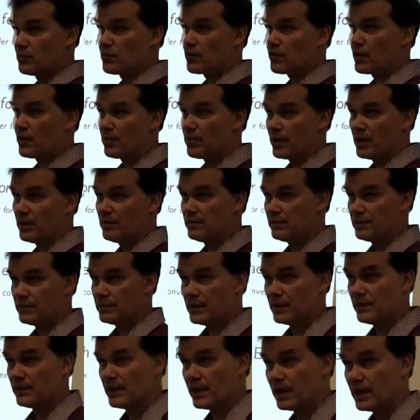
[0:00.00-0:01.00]
no problem,
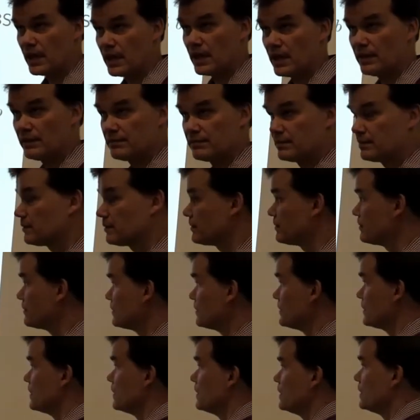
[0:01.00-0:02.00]
and we can
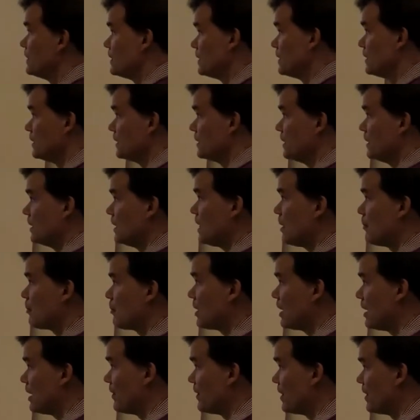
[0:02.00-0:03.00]

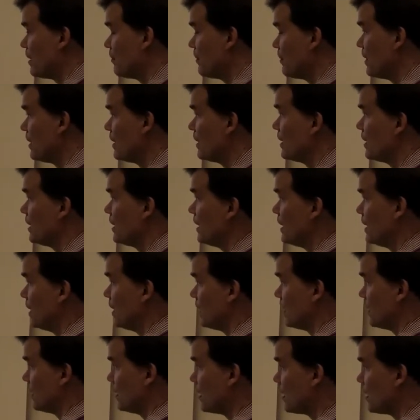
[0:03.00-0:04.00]
apply them
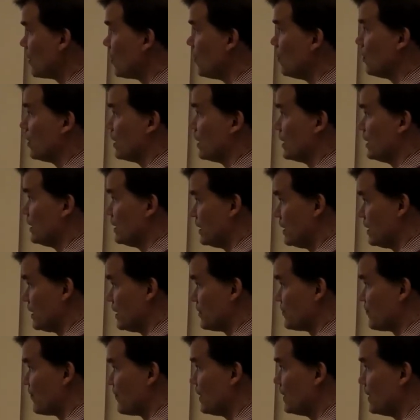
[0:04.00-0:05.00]
locally, and
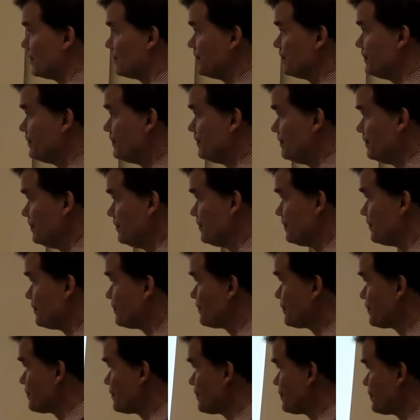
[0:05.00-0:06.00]
that's
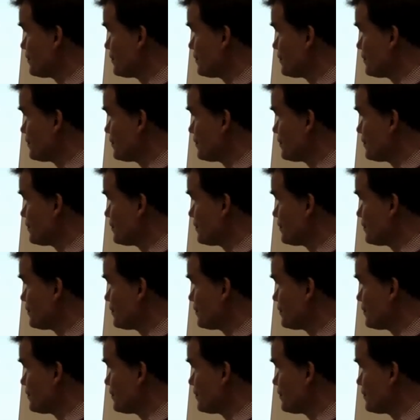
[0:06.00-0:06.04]
fine.